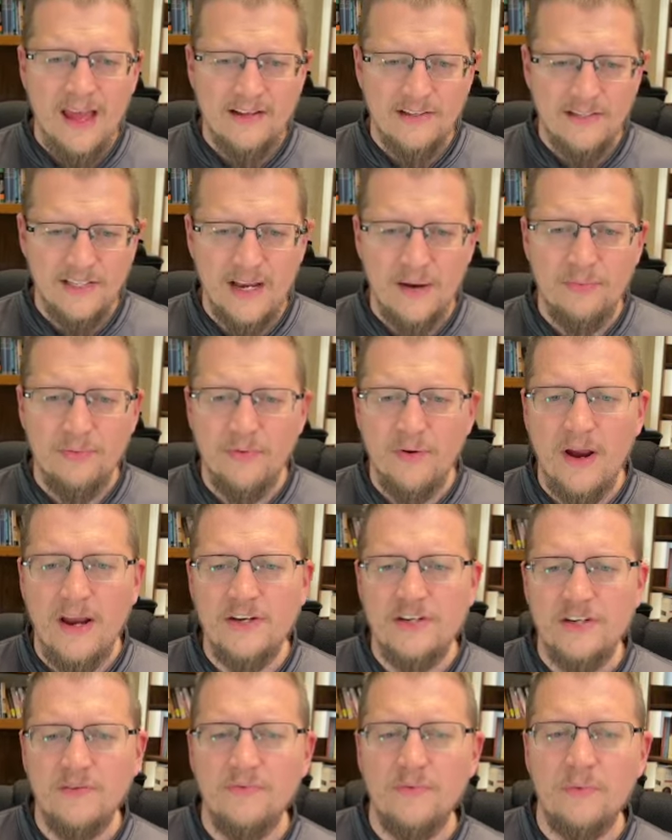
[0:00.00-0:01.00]
and
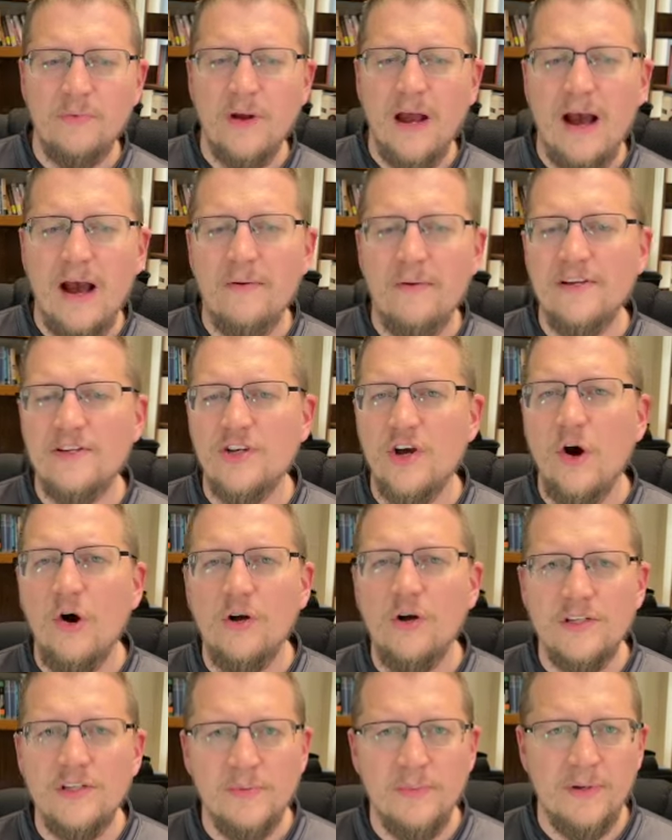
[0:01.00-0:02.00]
separation from God is
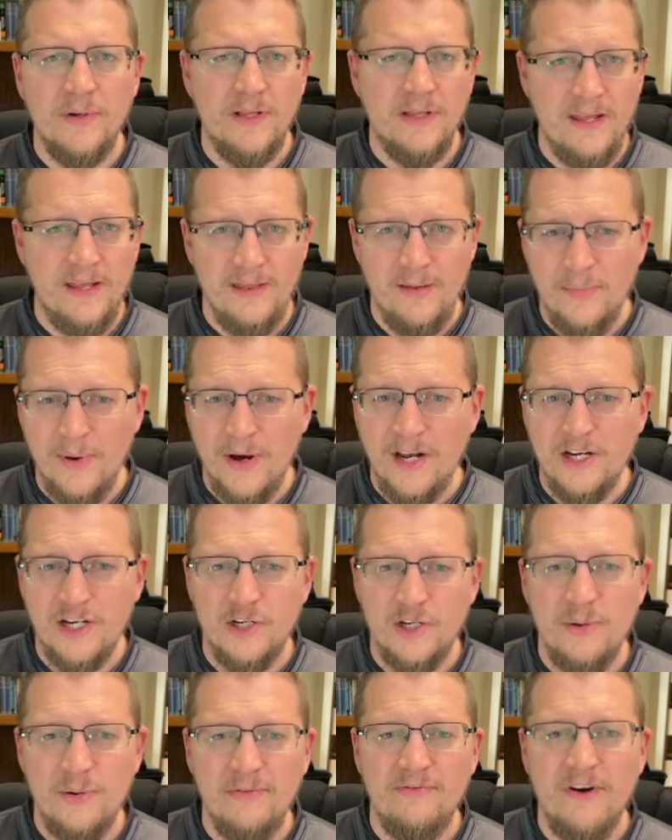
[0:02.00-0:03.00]
ultimately the
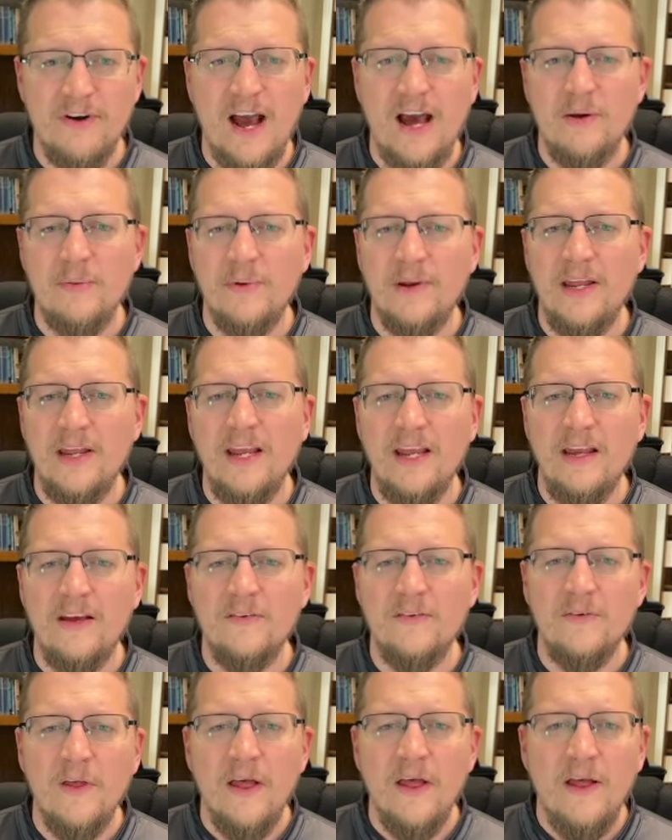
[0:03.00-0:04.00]
punishment for Adam and Eve,